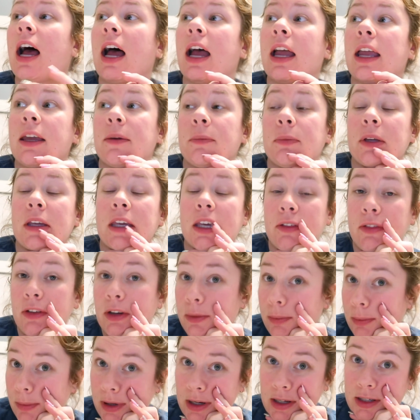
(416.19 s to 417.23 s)
I am
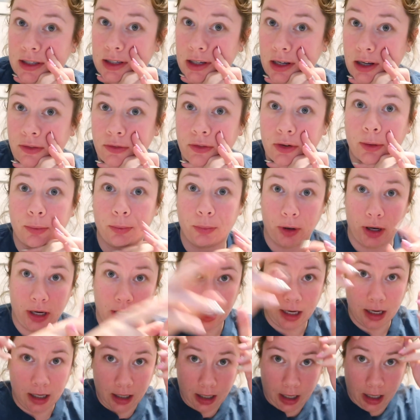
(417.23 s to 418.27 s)
giving myself a
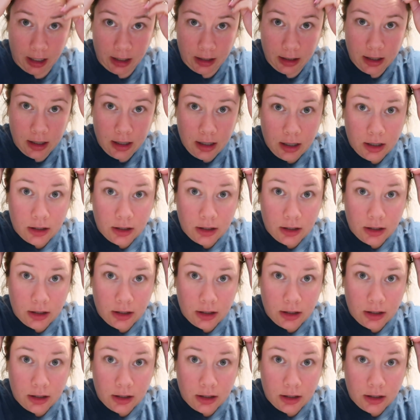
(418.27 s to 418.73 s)
break at night.